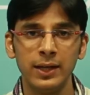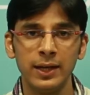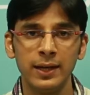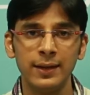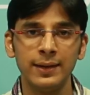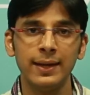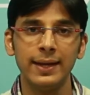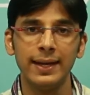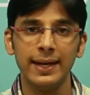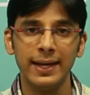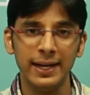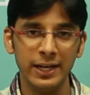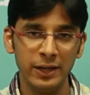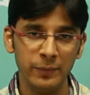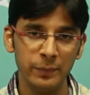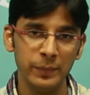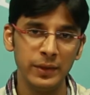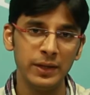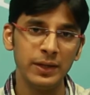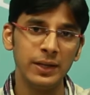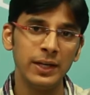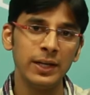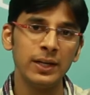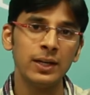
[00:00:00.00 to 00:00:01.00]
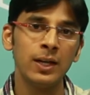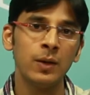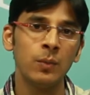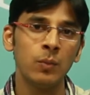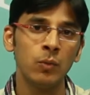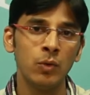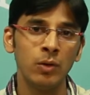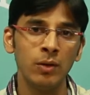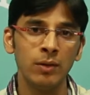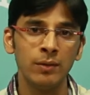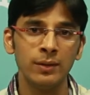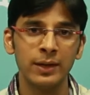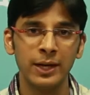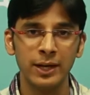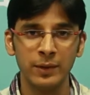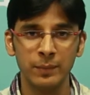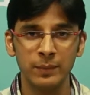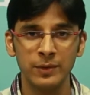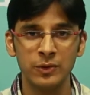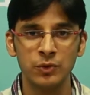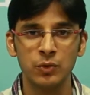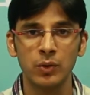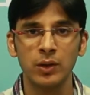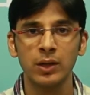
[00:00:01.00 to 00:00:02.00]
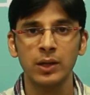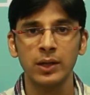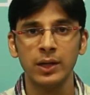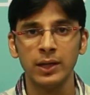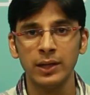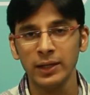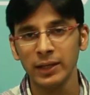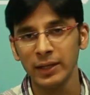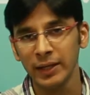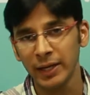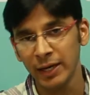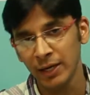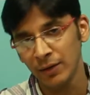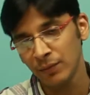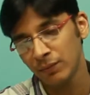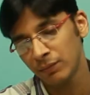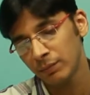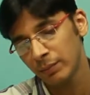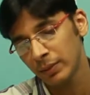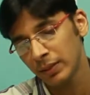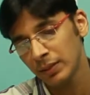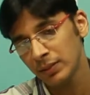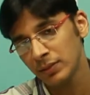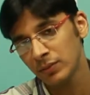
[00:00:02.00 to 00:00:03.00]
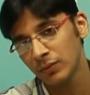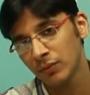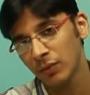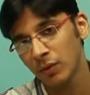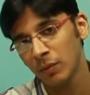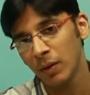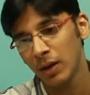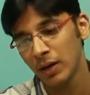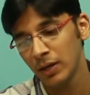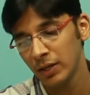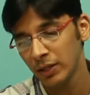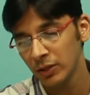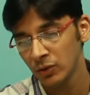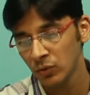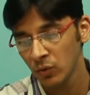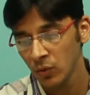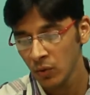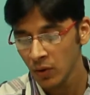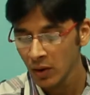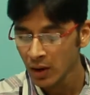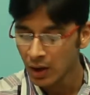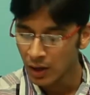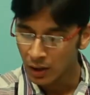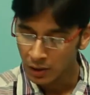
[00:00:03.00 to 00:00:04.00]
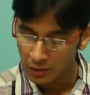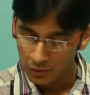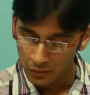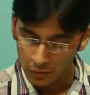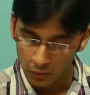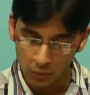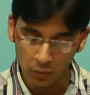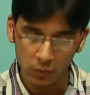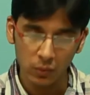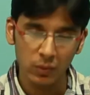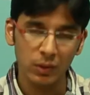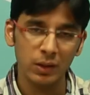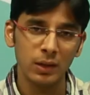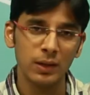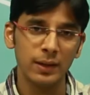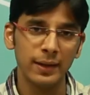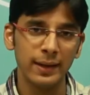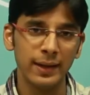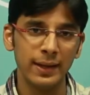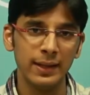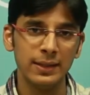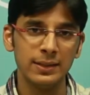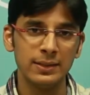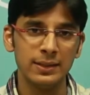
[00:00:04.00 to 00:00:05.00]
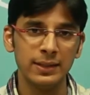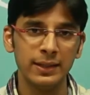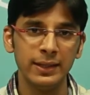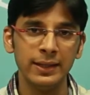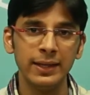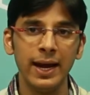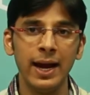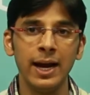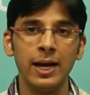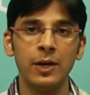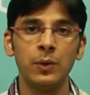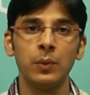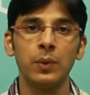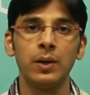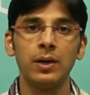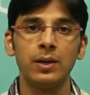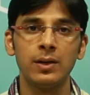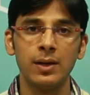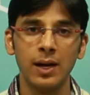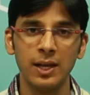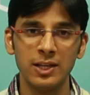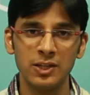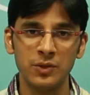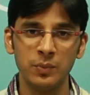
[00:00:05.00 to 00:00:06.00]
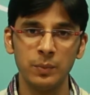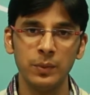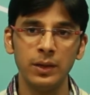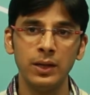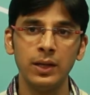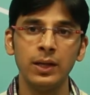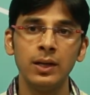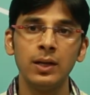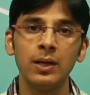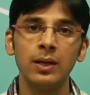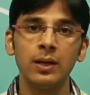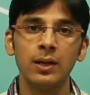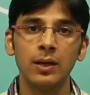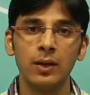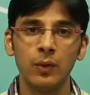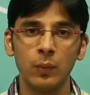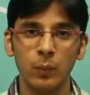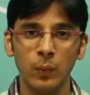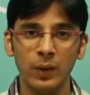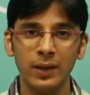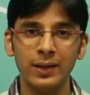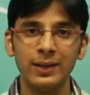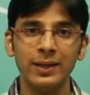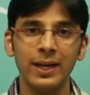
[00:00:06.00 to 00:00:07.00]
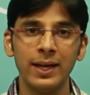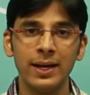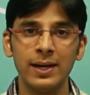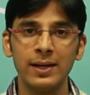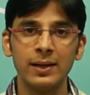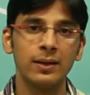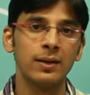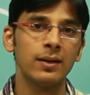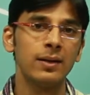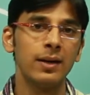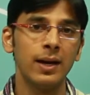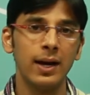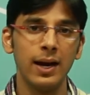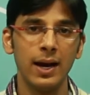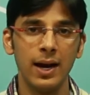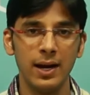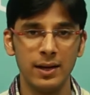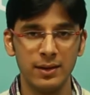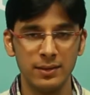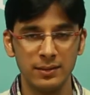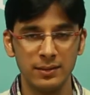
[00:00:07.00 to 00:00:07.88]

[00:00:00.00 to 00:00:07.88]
in 8-bit data mode, that means you are connecting 8 pins from Arduino to LCD and you are transmitting one character at a